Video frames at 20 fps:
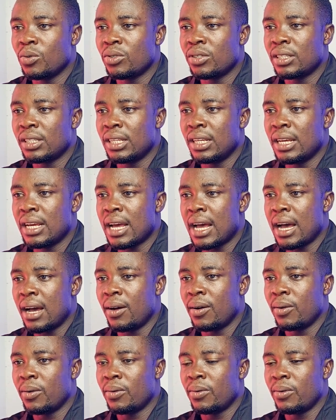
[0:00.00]
will see
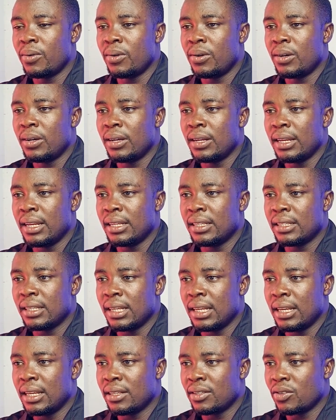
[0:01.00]
how this
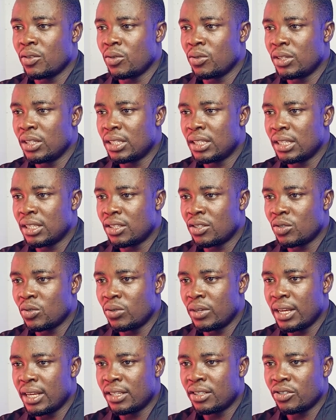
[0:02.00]
thing is. So this is
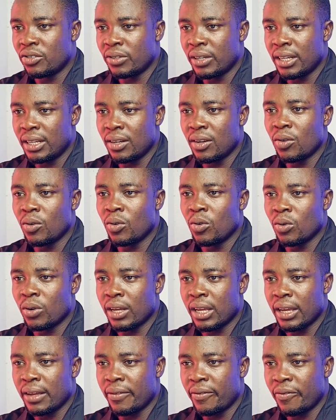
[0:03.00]
today's trade.
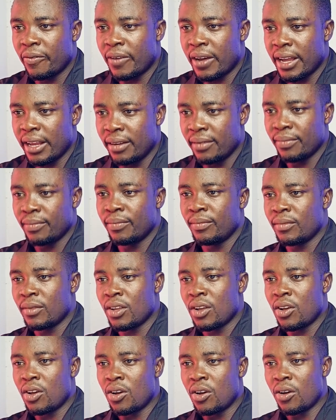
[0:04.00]
Okay, fine.
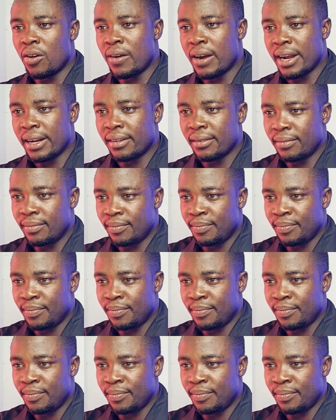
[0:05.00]
All right.